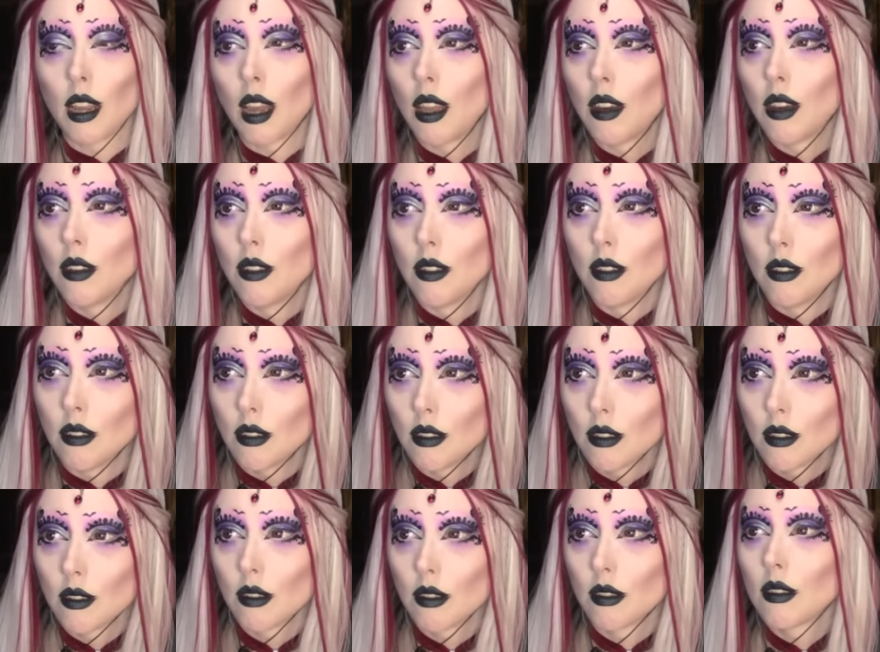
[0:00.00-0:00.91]
And
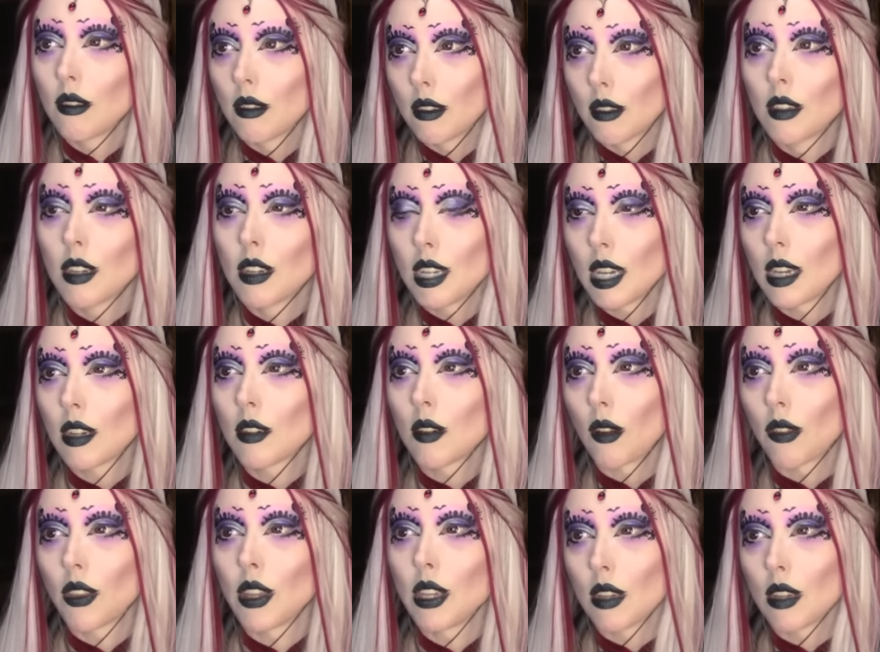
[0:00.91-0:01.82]
the
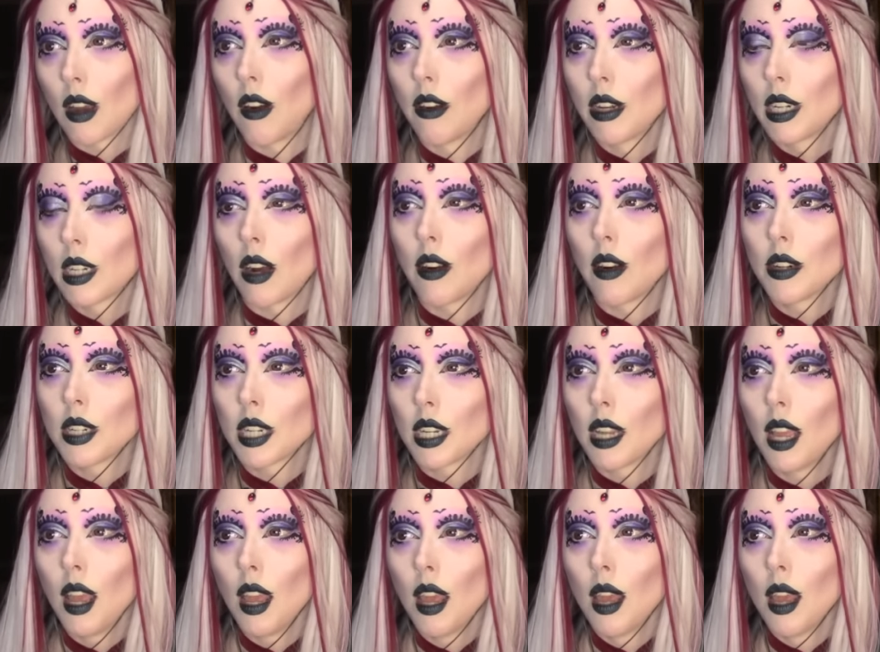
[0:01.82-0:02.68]
TikTok things are encouraging.